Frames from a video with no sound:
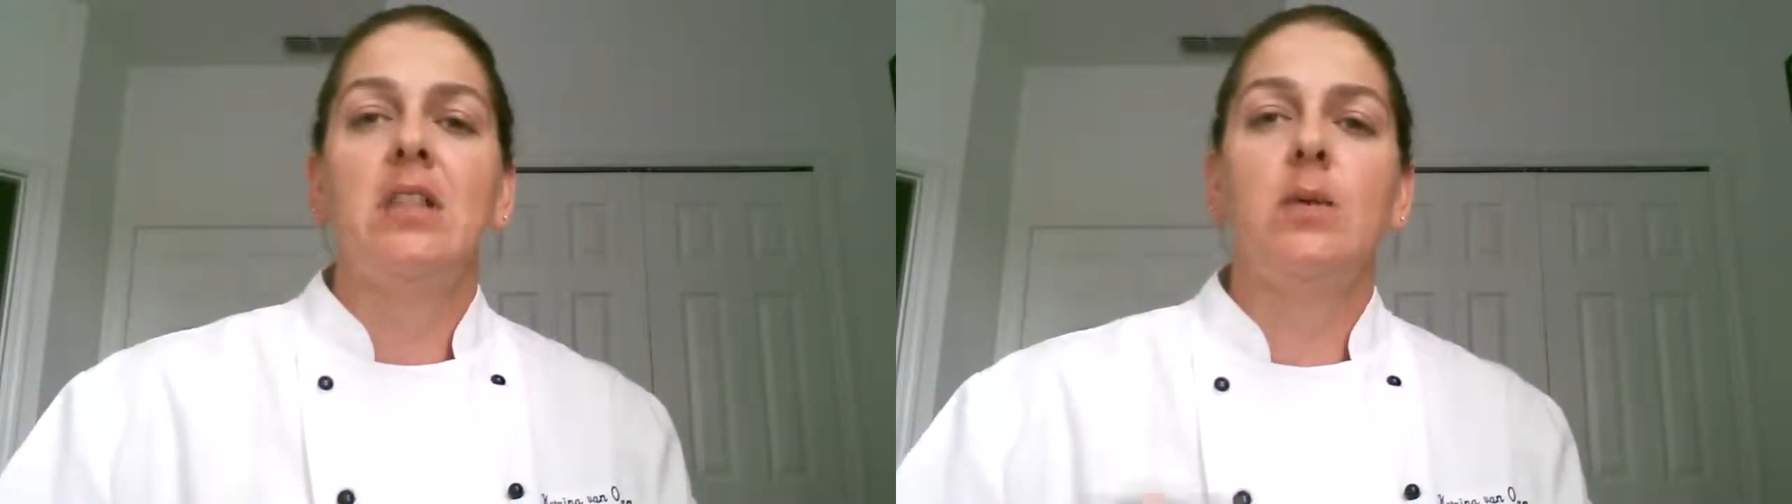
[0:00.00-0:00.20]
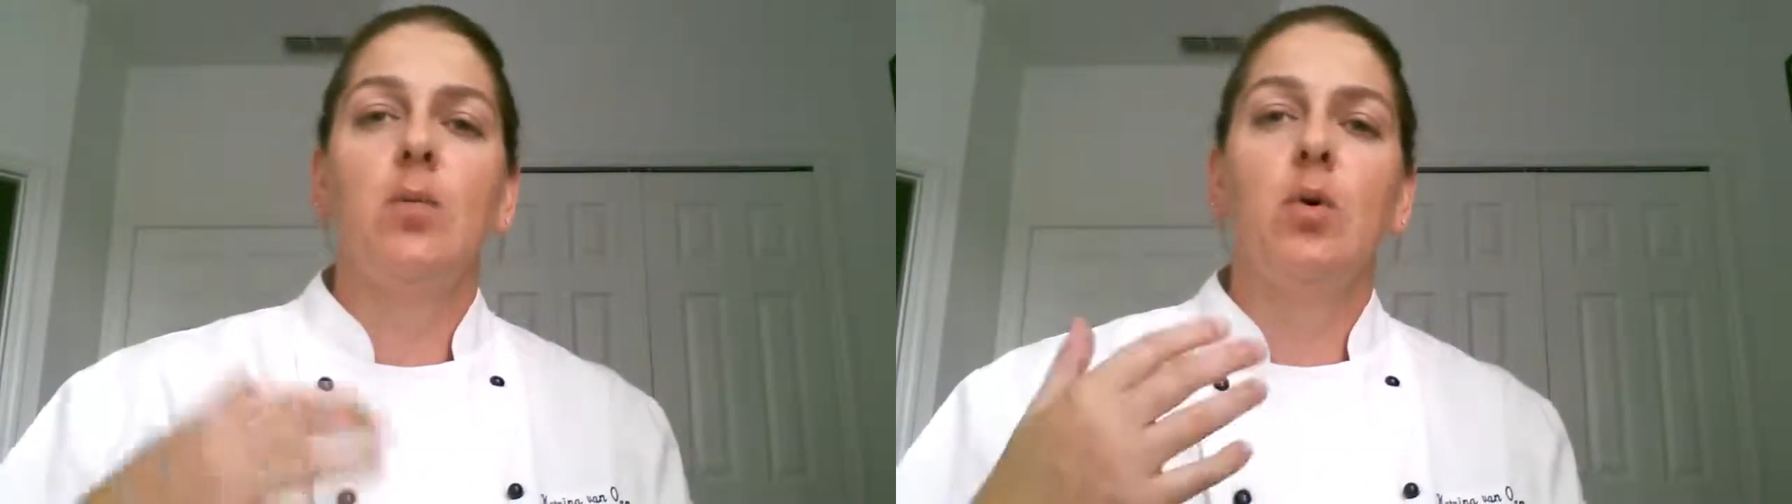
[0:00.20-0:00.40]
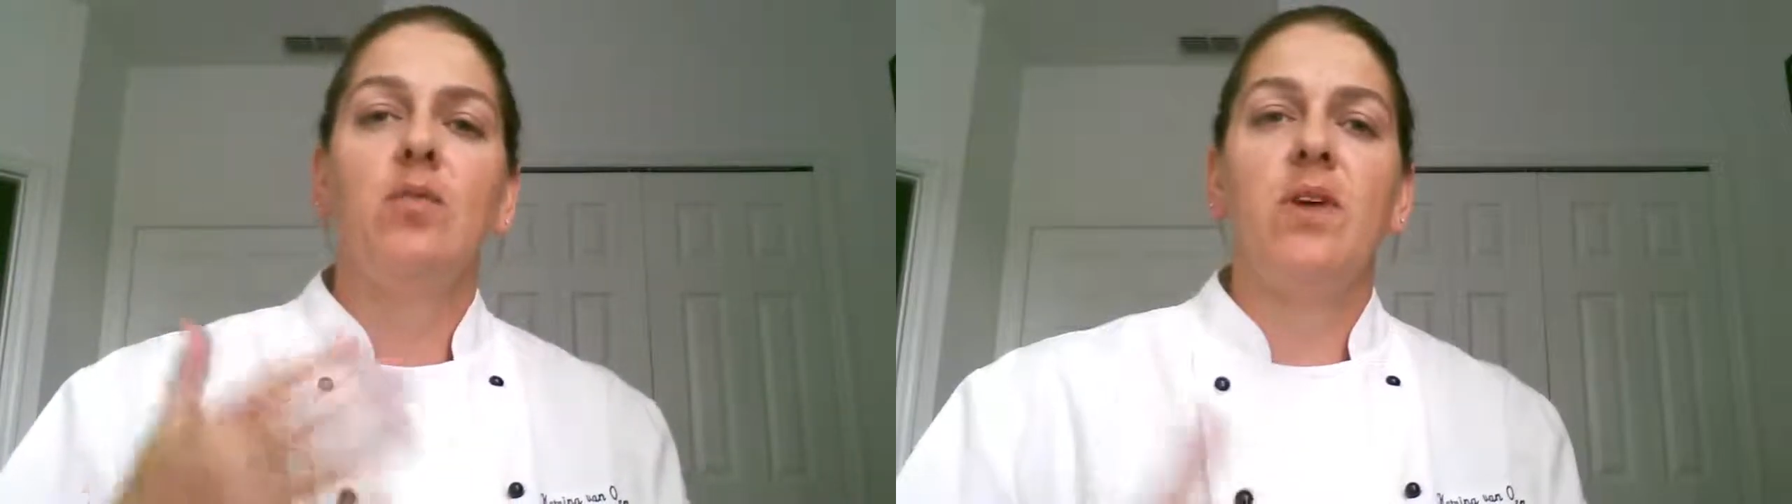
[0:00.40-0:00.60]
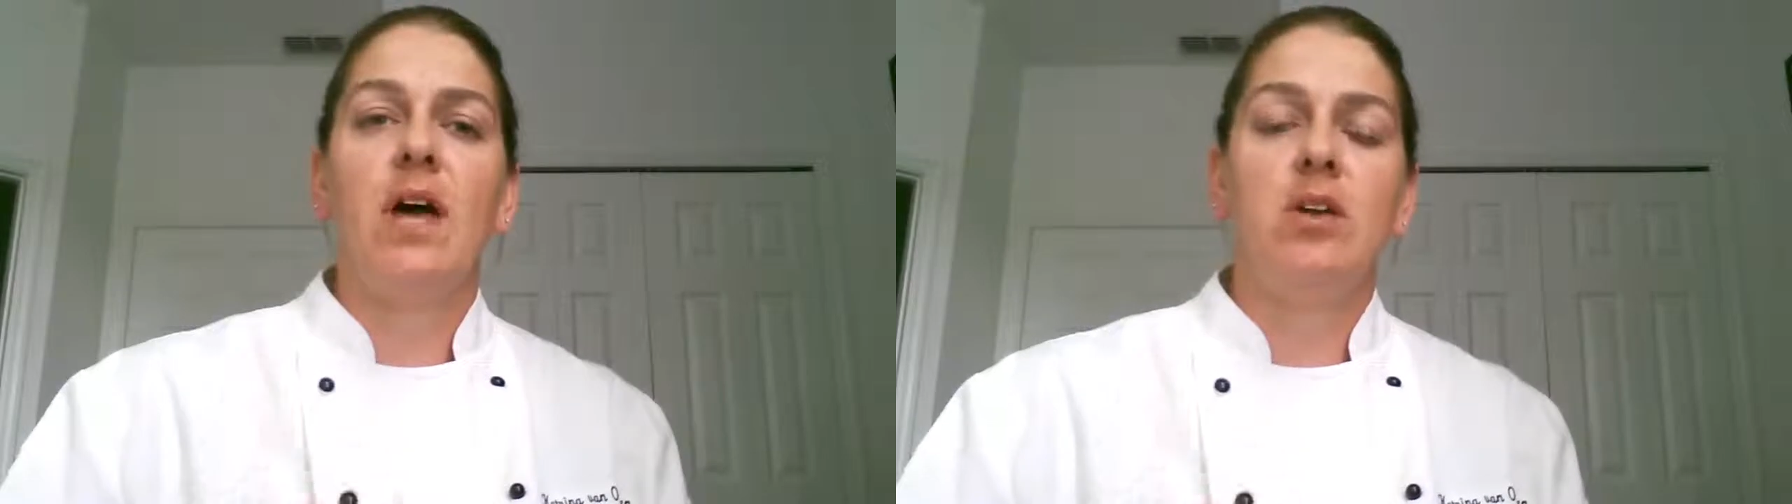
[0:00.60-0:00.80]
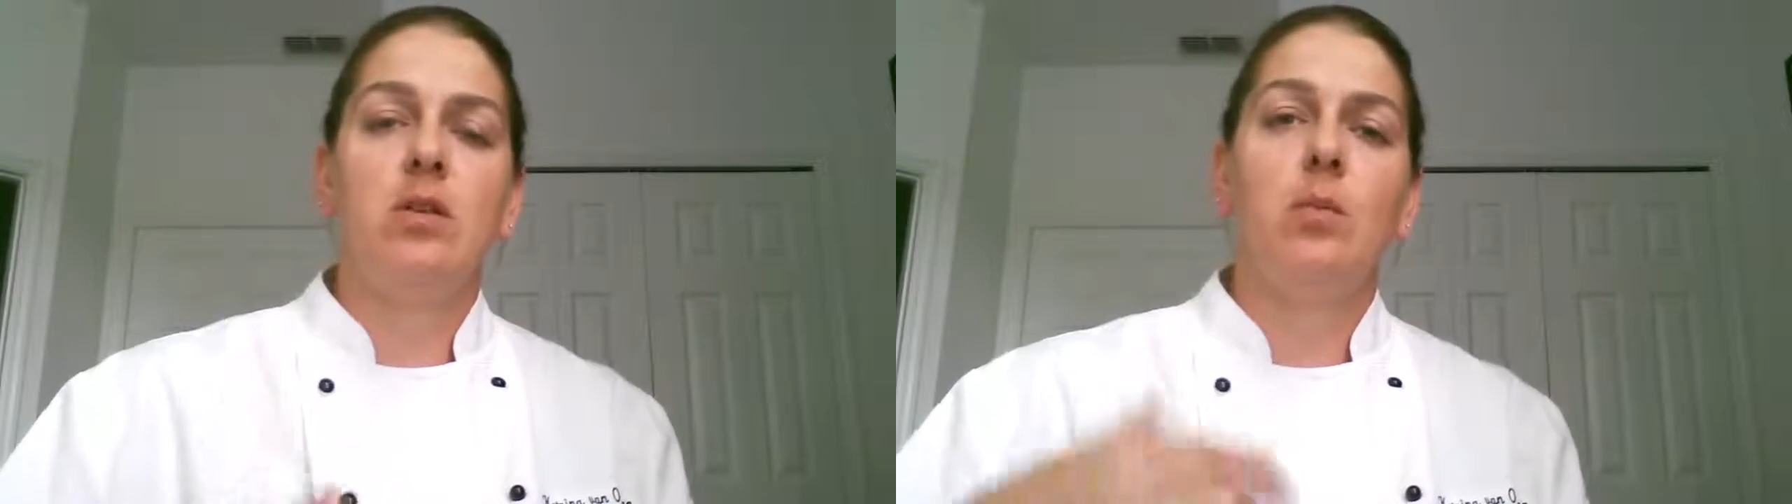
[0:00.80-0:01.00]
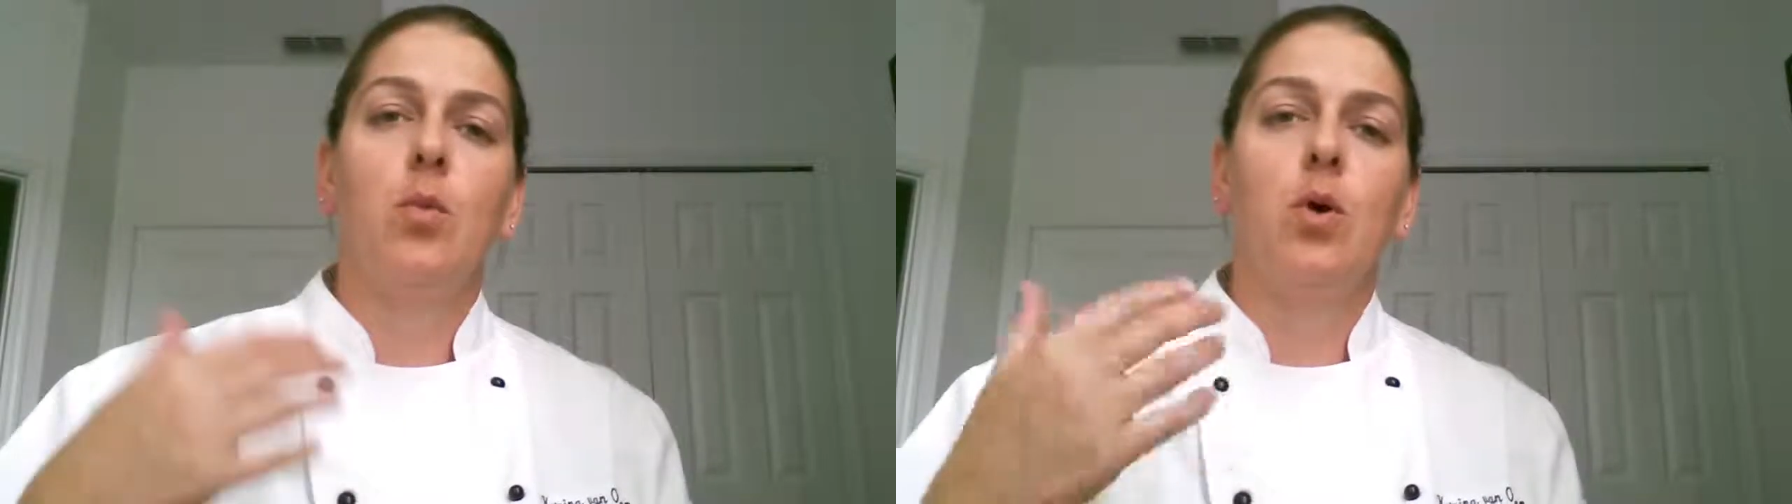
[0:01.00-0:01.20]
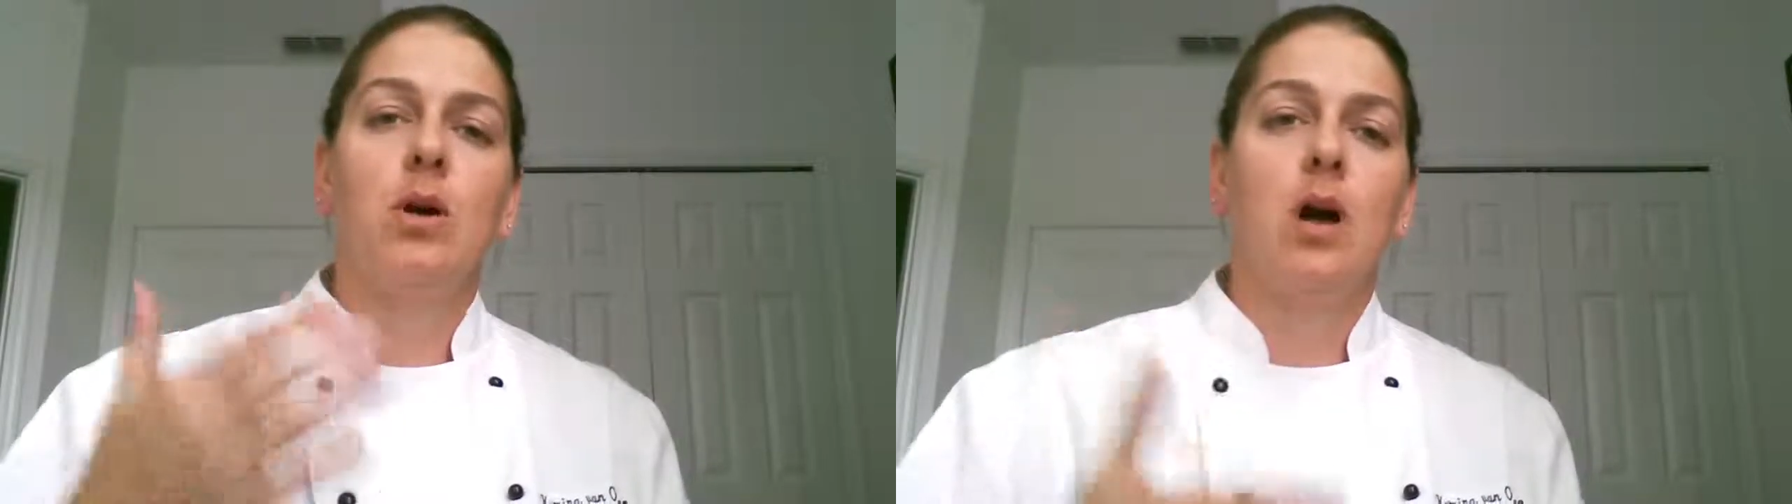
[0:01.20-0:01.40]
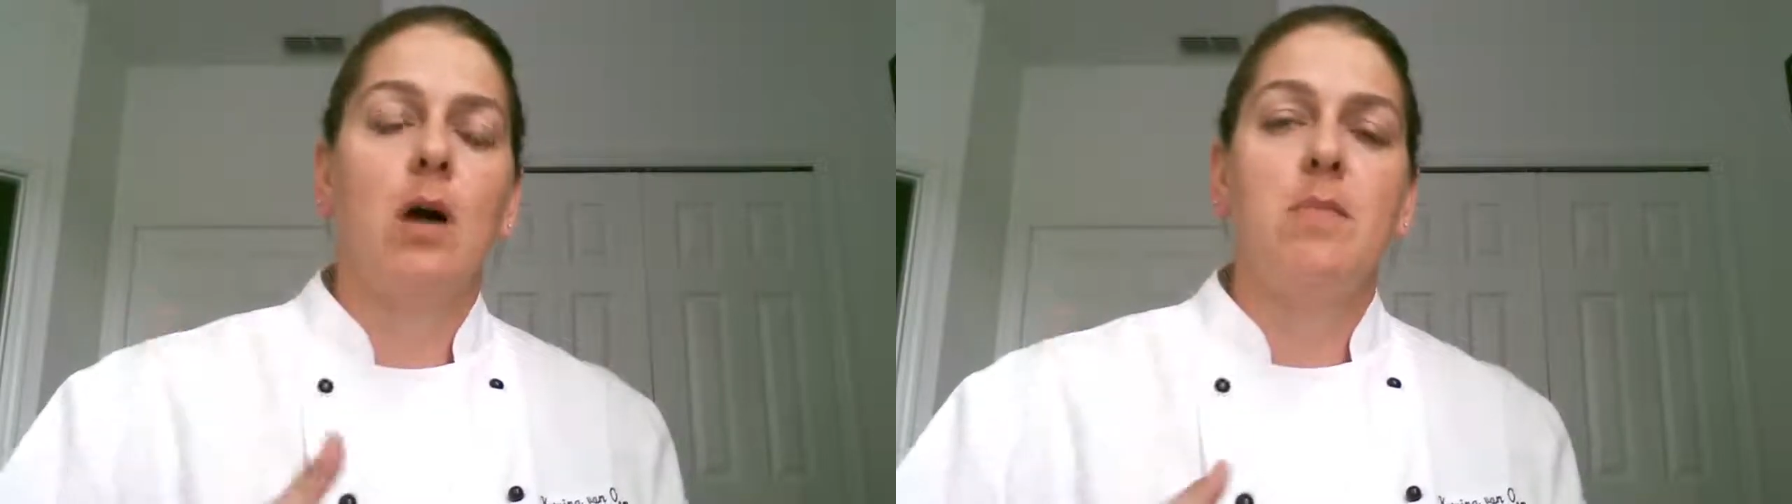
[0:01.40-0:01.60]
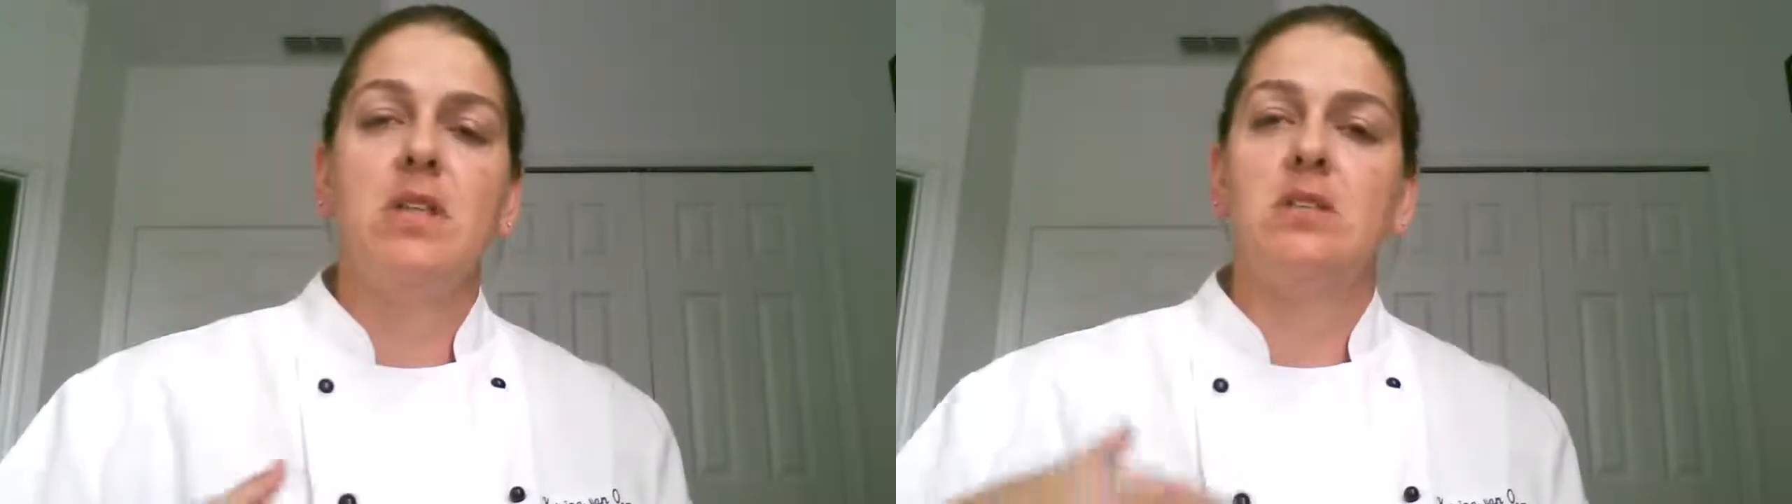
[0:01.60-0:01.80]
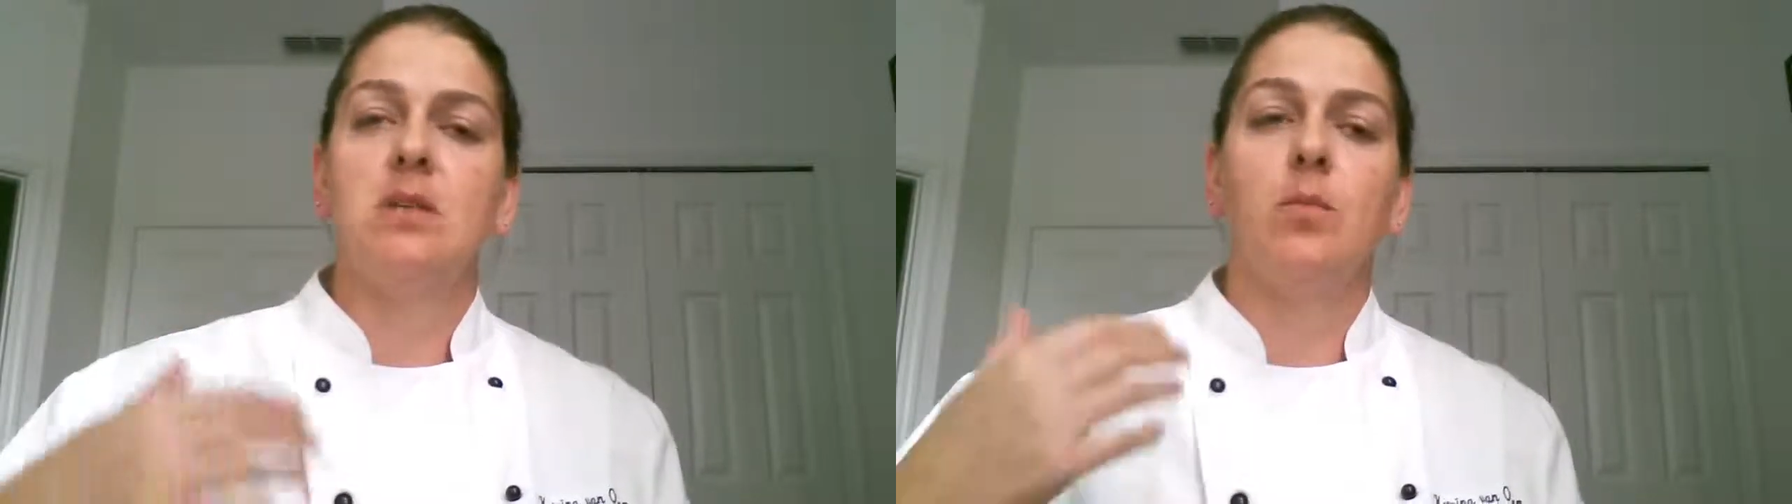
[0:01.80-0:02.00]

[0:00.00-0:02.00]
And the more value, the more comments,